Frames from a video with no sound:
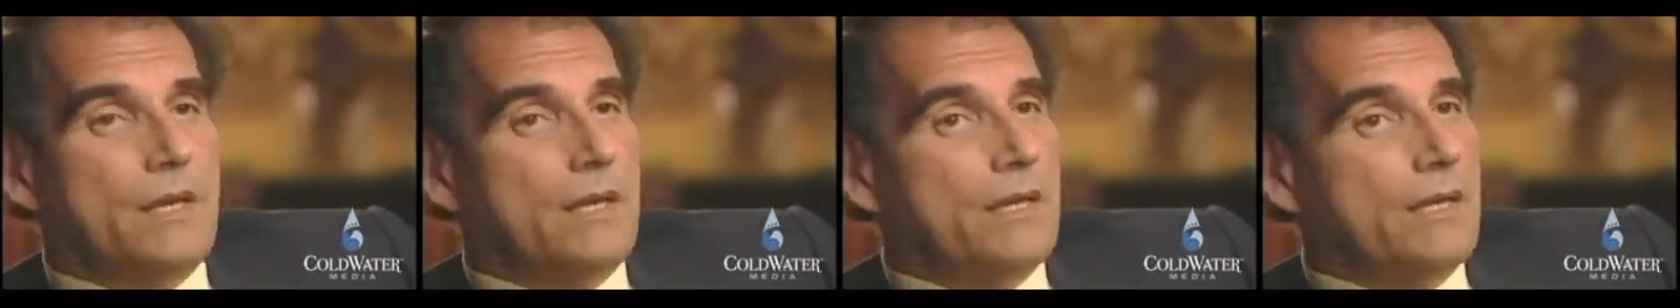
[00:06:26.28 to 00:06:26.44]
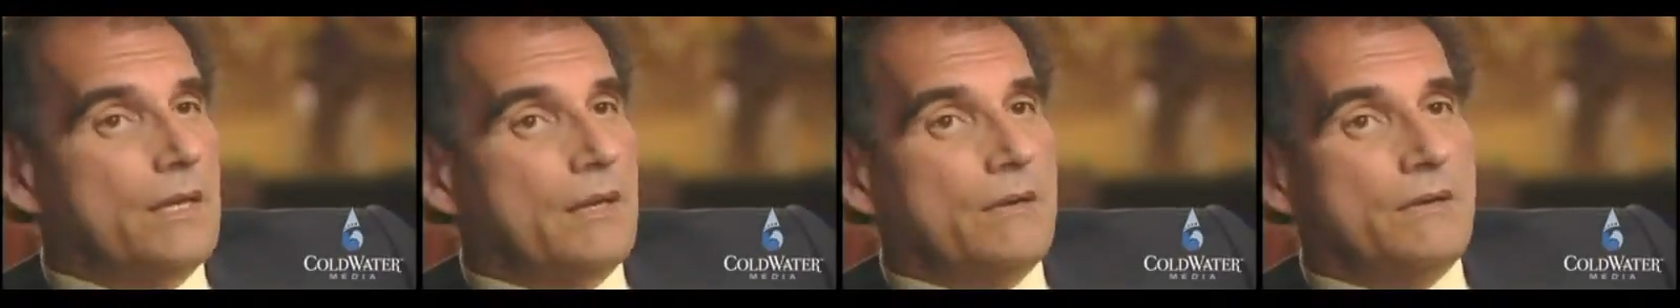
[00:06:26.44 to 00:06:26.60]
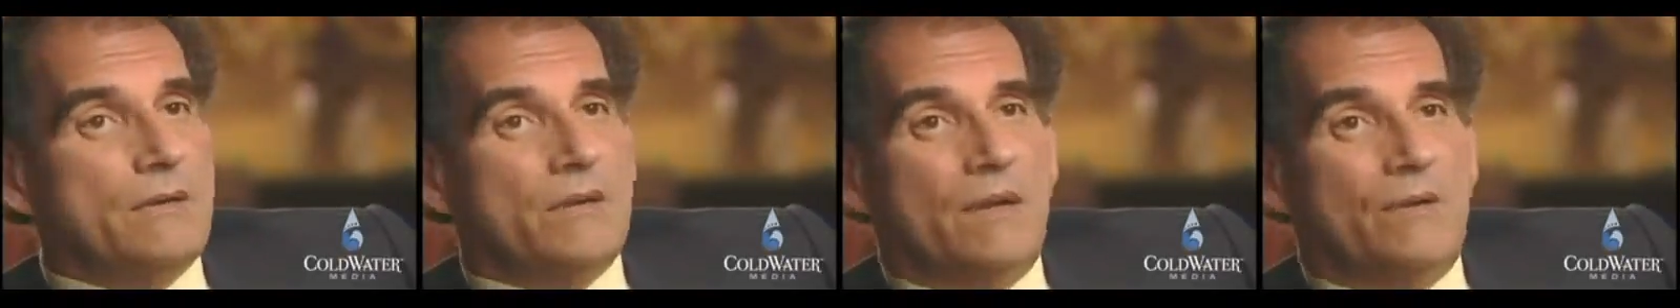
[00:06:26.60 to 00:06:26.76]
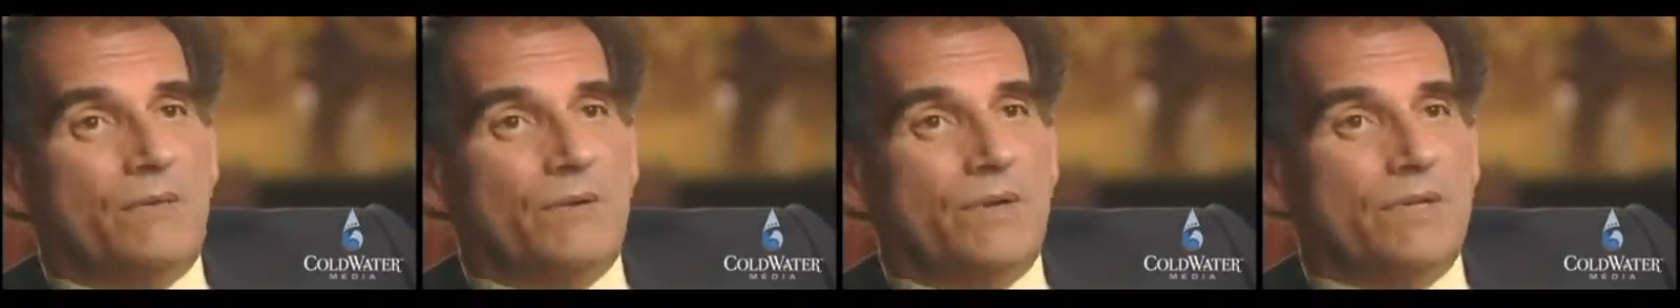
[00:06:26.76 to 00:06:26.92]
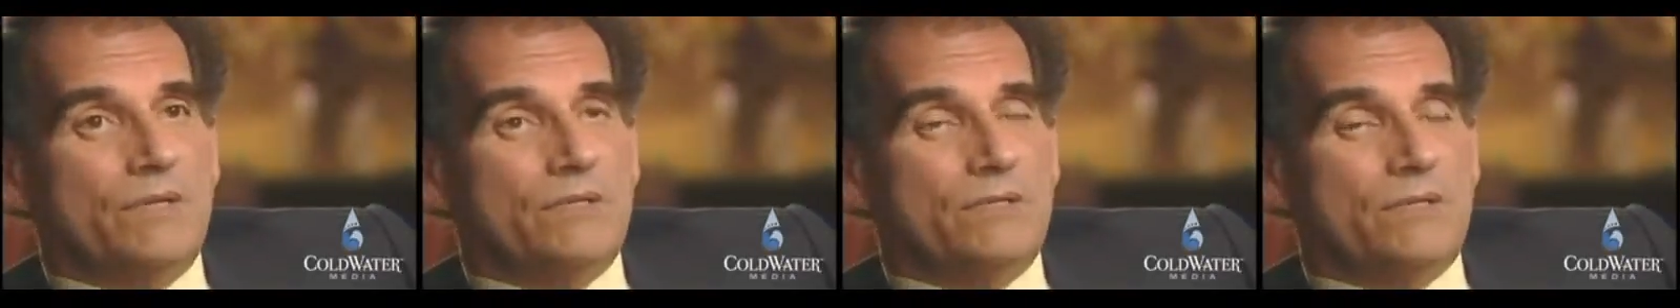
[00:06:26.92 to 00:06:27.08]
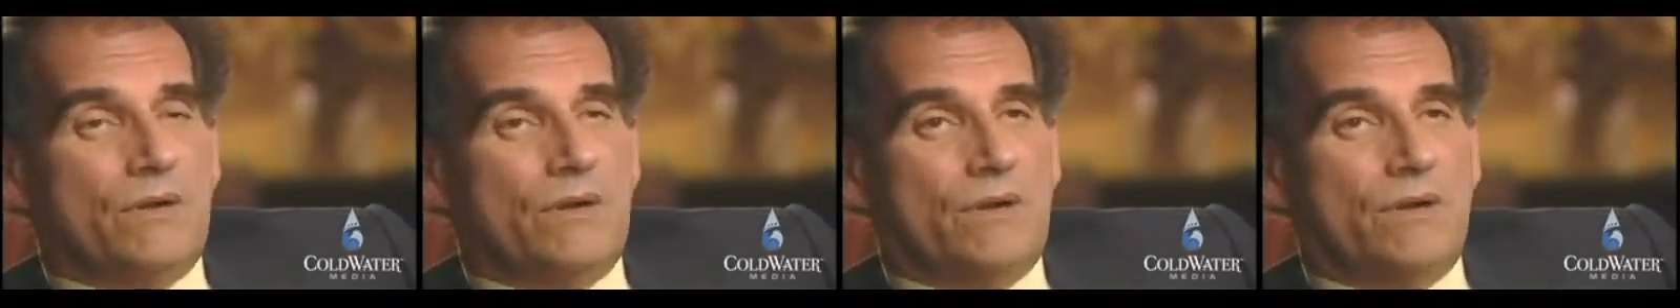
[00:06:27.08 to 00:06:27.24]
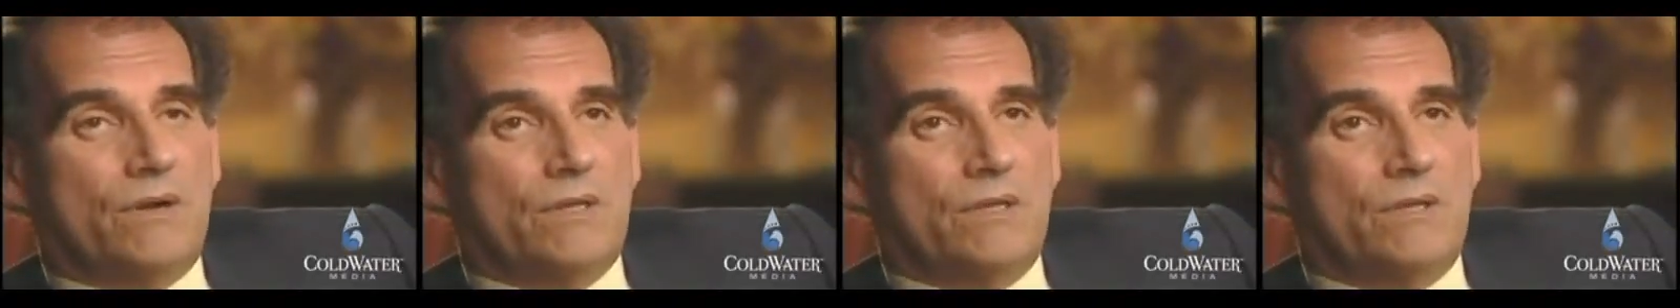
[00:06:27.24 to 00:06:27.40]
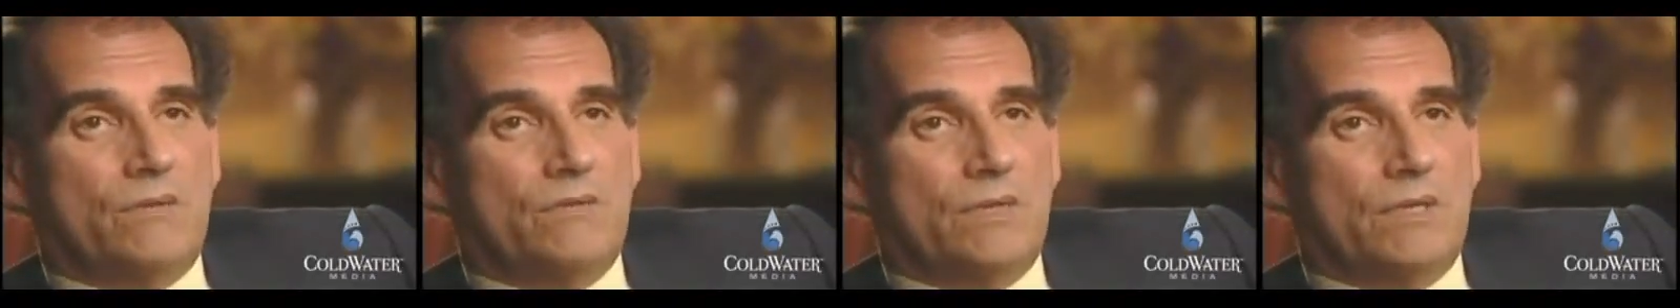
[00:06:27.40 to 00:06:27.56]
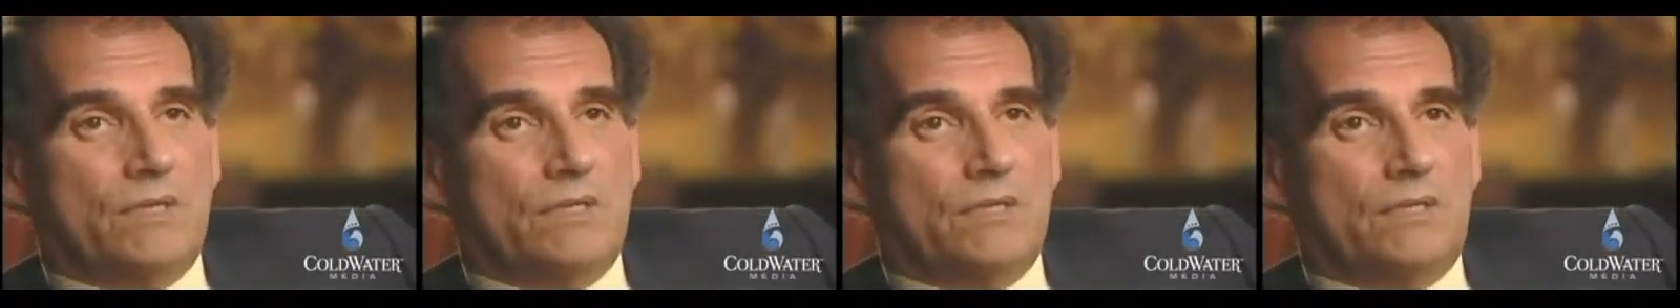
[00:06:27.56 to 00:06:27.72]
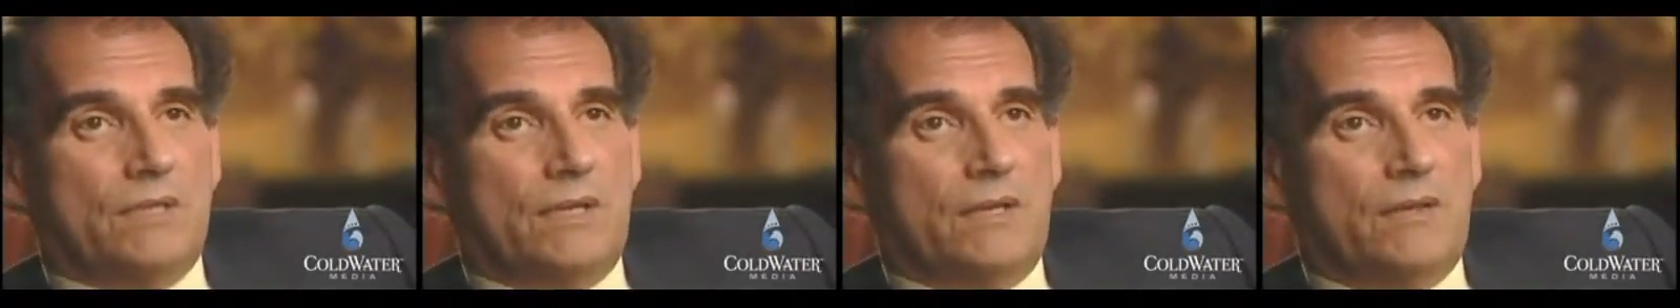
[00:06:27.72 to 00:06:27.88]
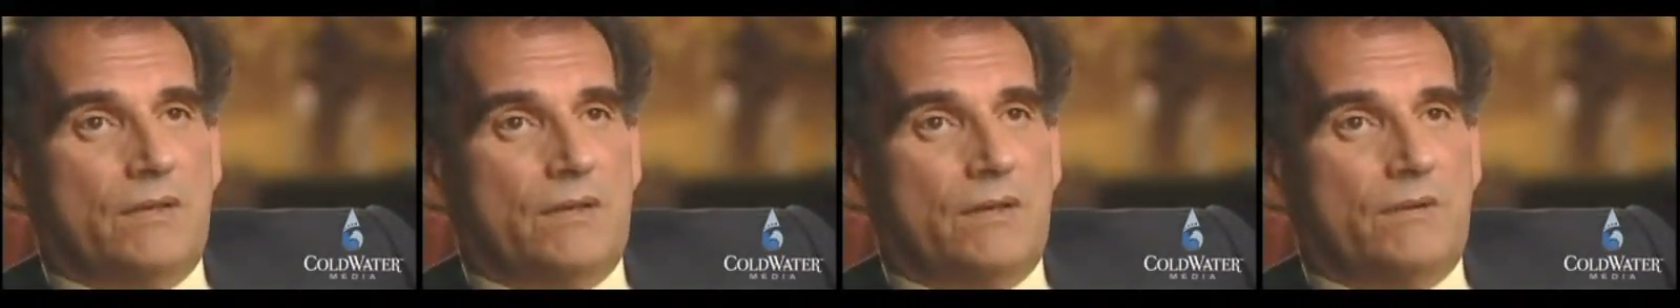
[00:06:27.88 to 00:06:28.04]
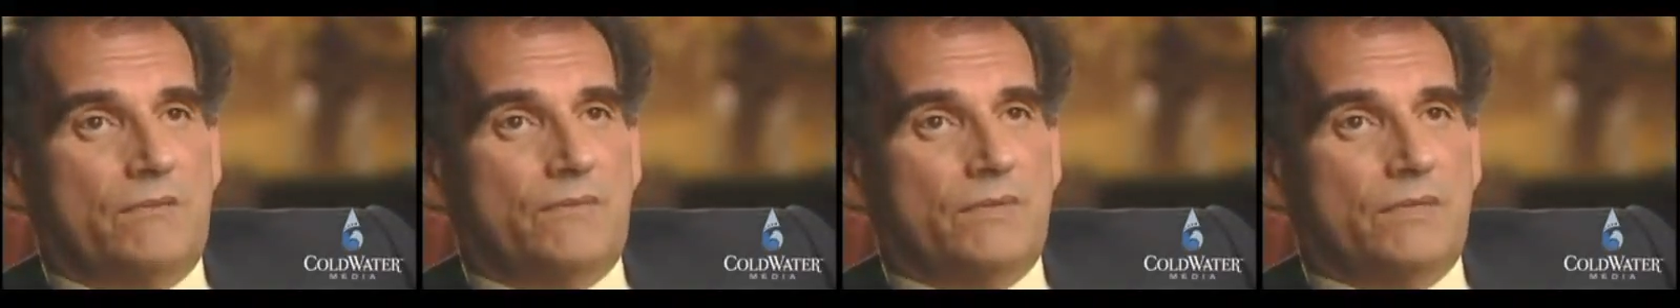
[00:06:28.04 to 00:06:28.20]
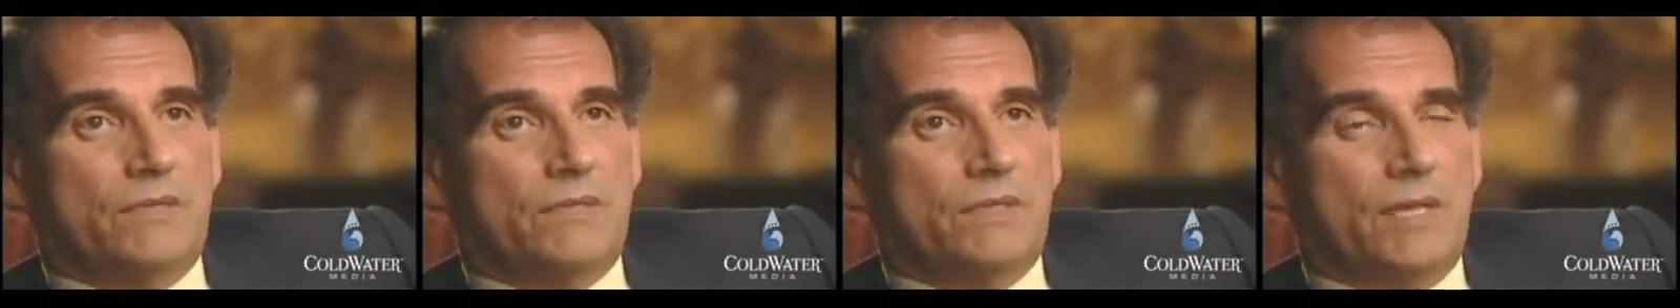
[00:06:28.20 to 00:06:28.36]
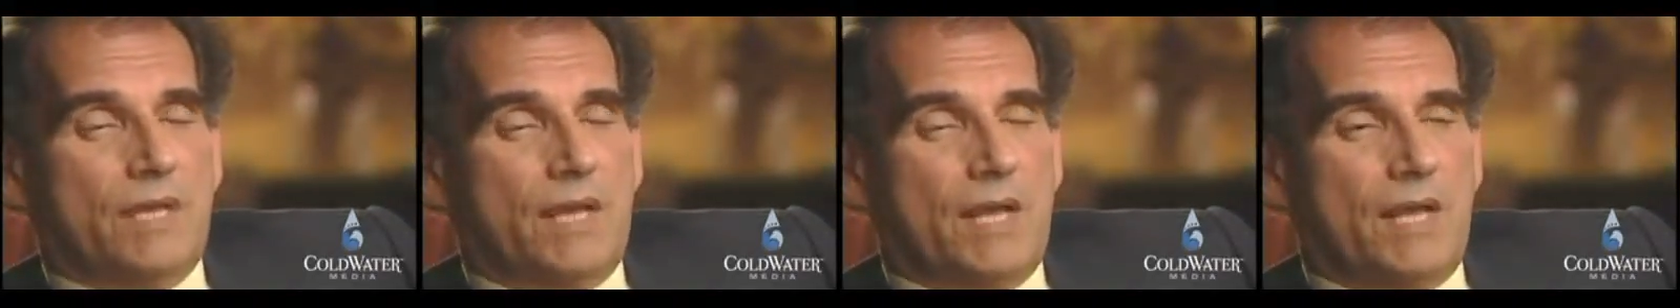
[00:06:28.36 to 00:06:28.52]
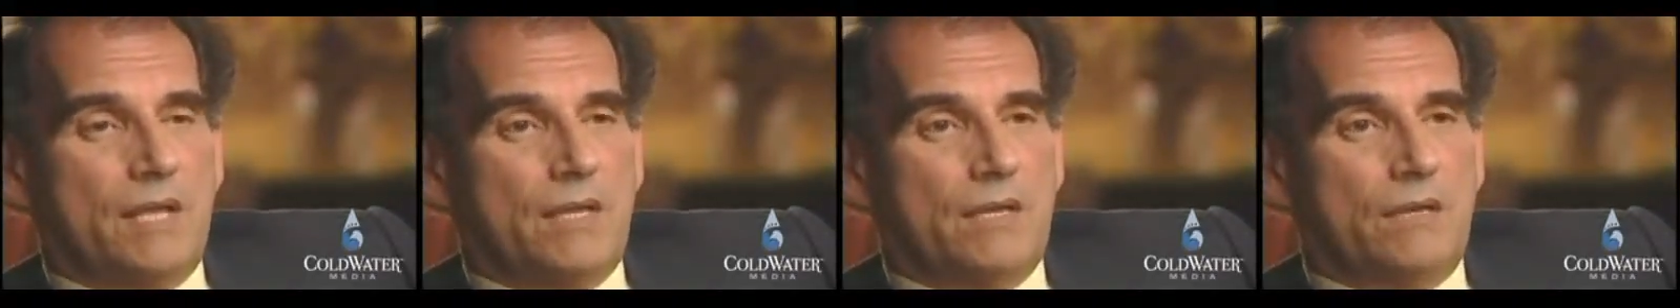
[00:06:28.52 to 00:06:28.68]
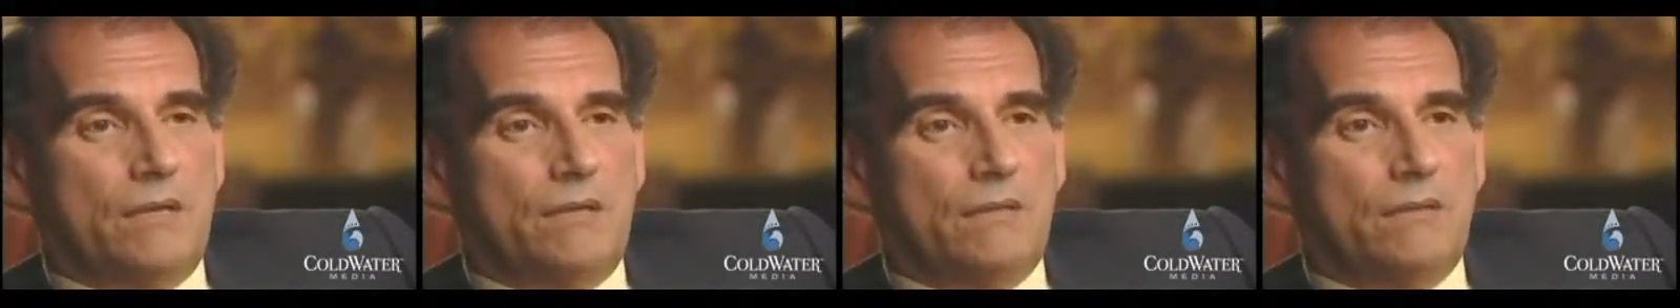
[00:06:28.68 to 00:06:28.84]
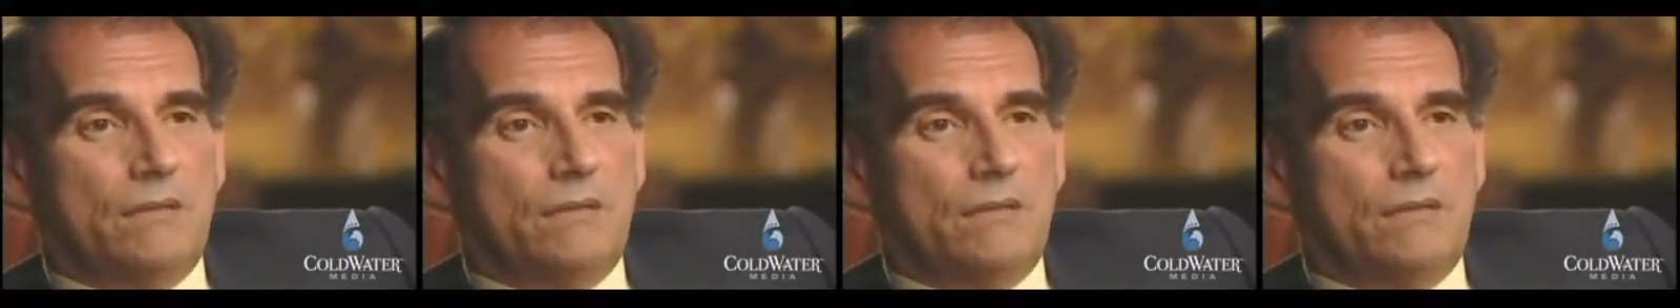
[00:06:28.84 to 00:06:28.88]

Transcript: Now, no one is arguing, say, that if a tiger,